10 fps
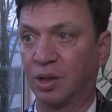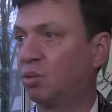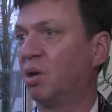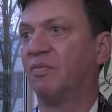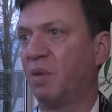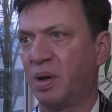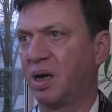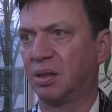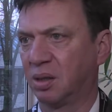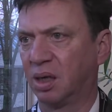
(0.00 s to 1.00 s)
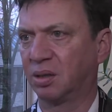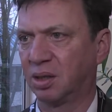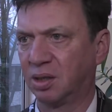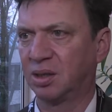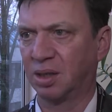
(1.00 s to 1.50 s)
to have American
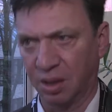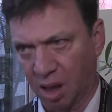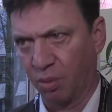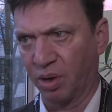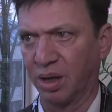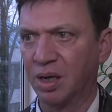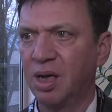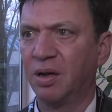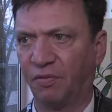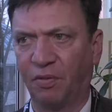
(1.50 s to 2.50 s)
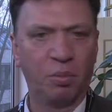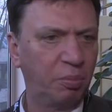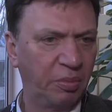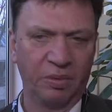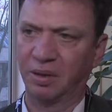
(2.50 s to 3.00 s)
artists in our phone